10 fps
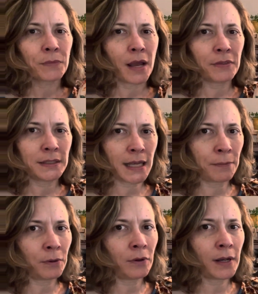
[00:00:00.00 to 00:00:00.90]
on the
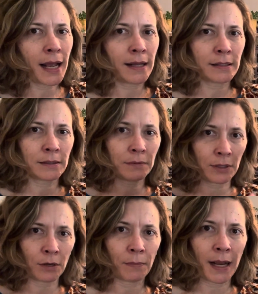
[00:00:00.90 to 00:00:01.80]
table as, you
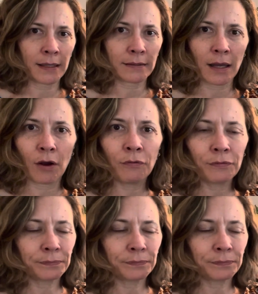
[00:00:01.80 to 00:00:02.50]
know, by itself